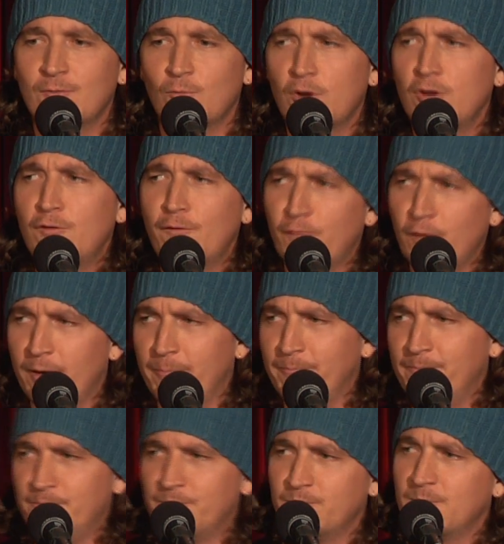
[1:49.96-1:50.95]
where are you
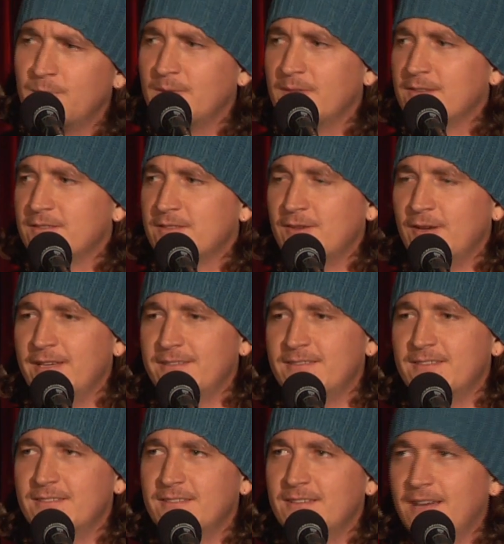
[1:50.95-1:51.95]
from? So I,
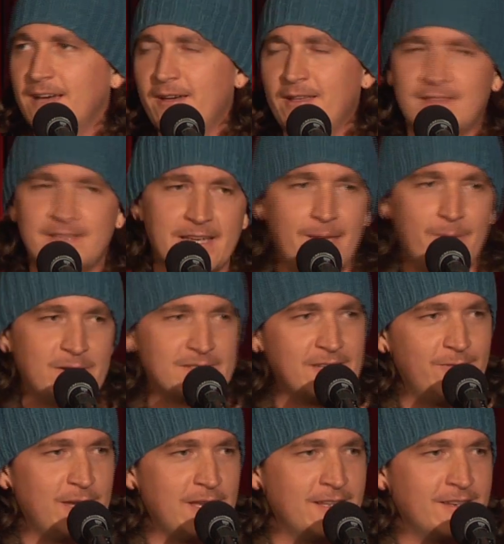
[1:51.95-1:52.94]
at the time I was
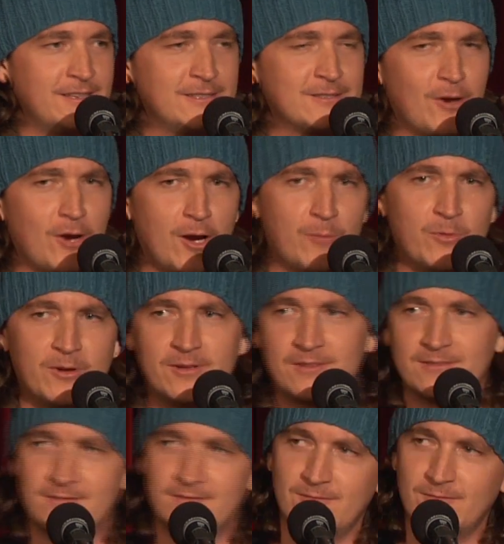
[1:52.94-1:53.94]
living in Qatar,
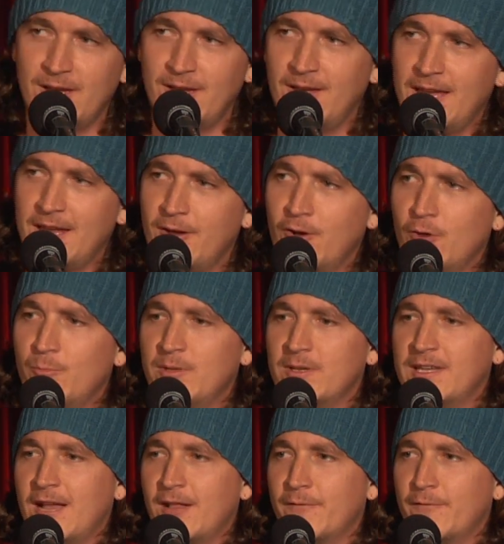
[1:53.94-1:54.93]
but I had a home
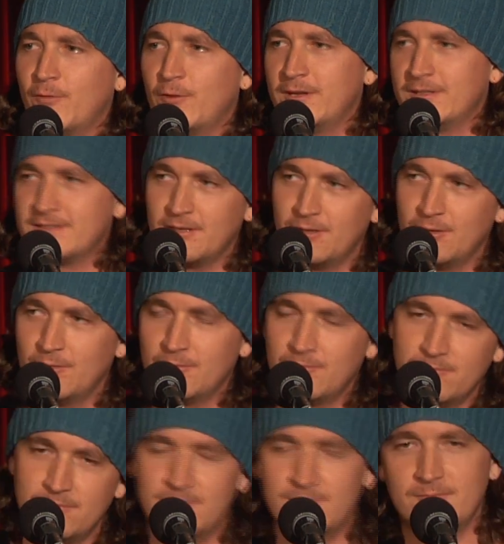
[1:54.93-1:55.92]
in California. So
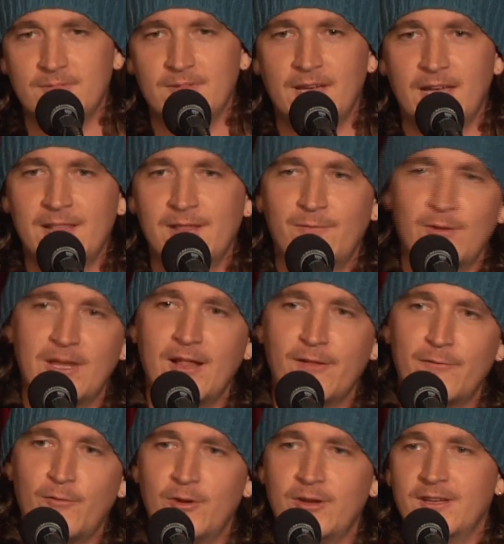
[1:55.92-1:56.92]
I live in
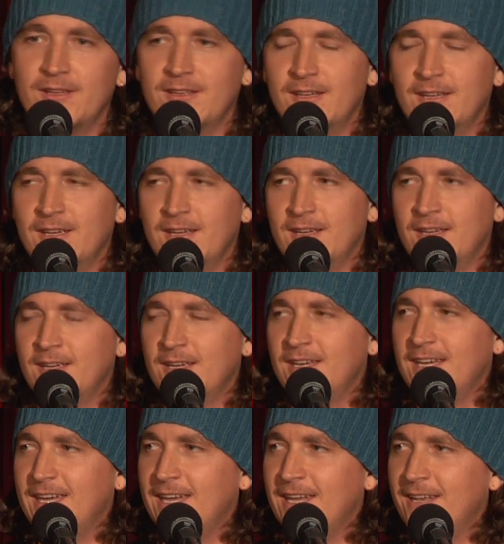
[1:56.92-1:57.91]
California.
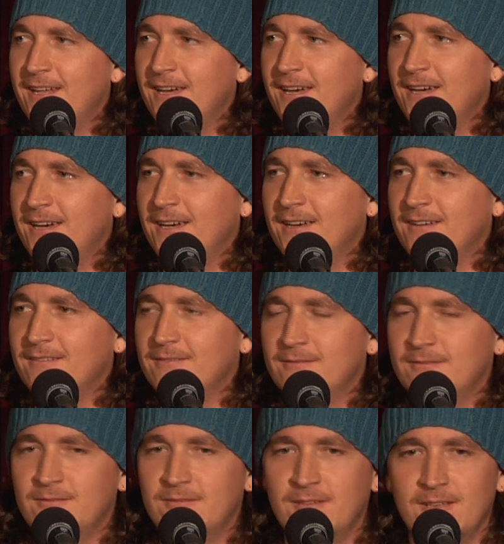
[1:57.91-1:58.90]
And uh,
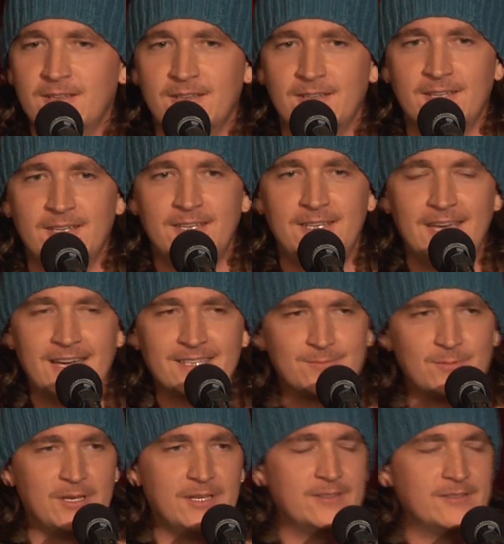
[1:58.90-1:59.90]
he
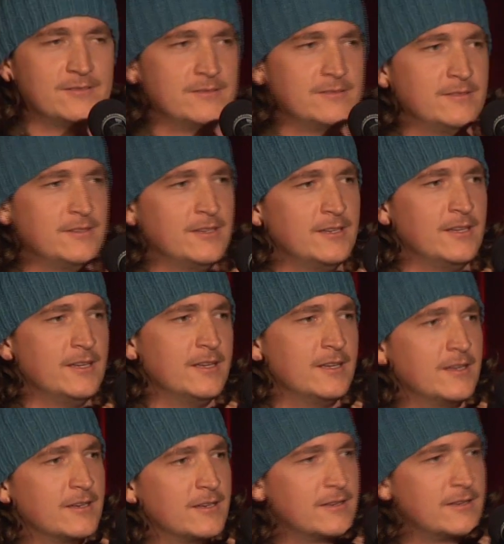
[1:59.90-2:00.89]
asked me,
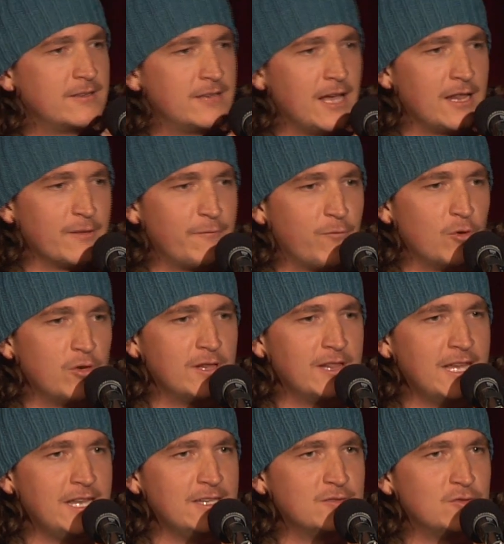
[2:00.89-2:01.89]
California
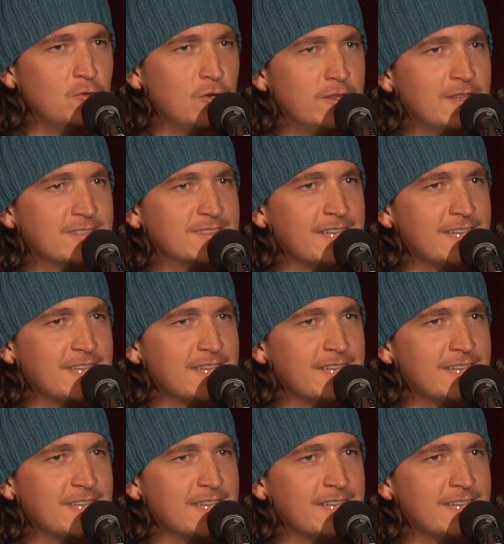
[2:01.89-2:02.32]
ladies good at the